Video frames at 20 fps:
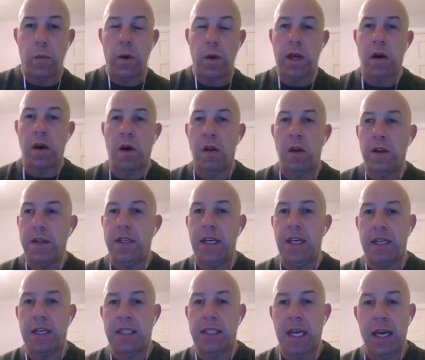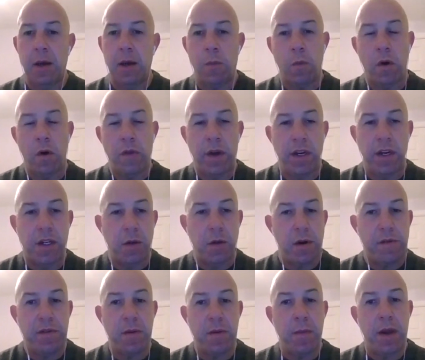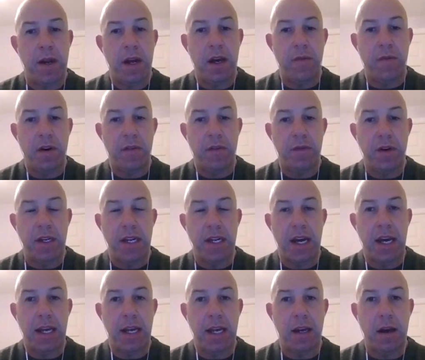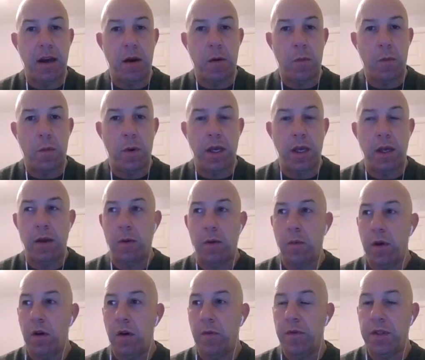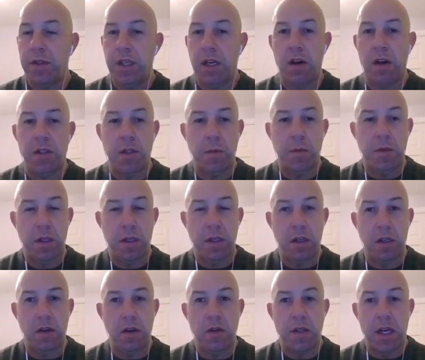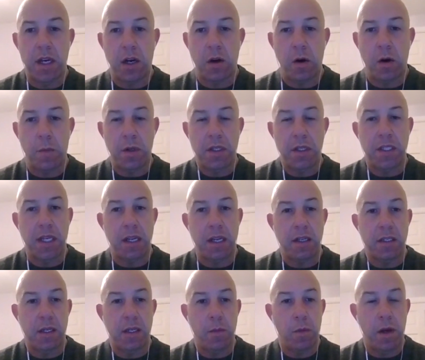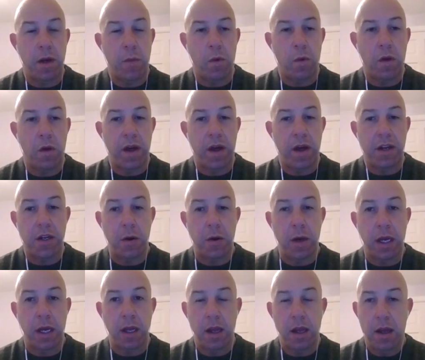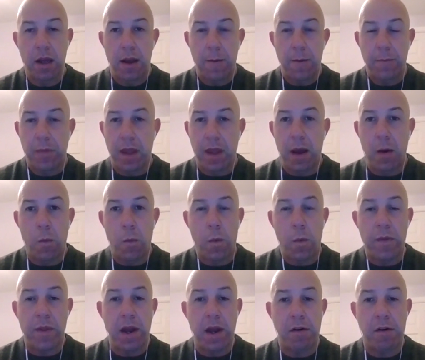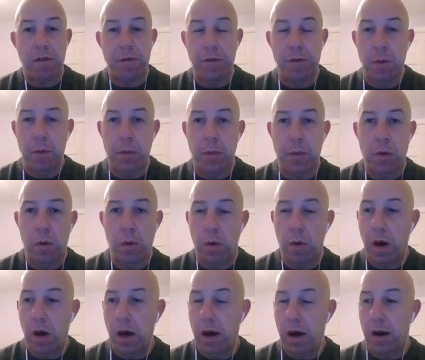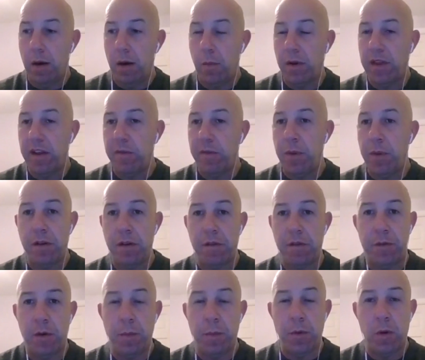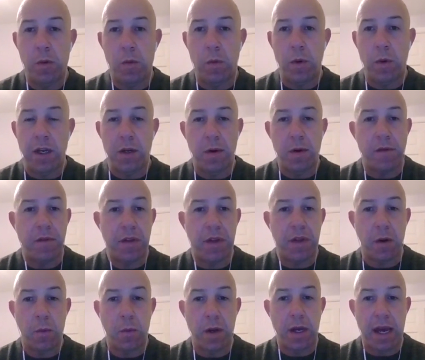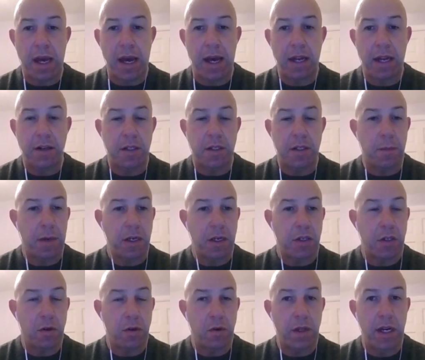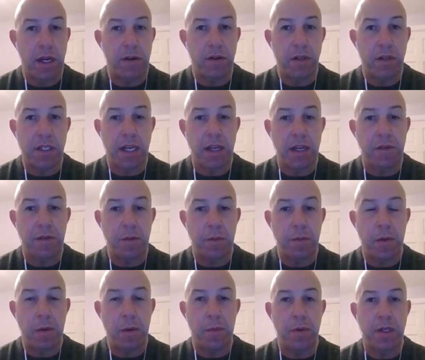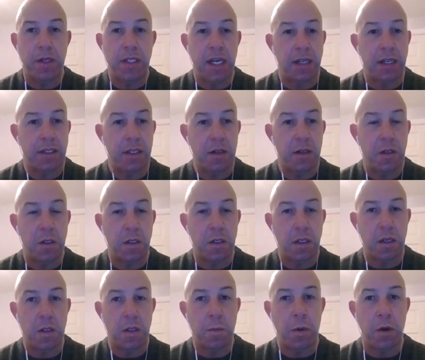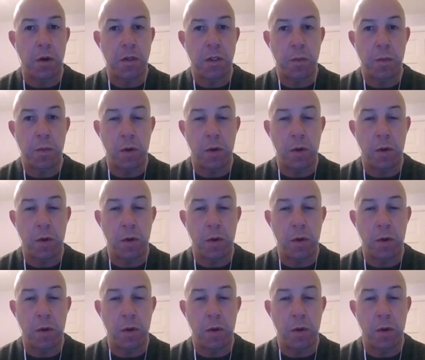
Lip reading: can't dictate what they do every minute of every day. We obviously ask them to use their common sense in what they're doing. And when they're at football, when they've been at football, we do everything we can to make sure they're as safe and protected as possible.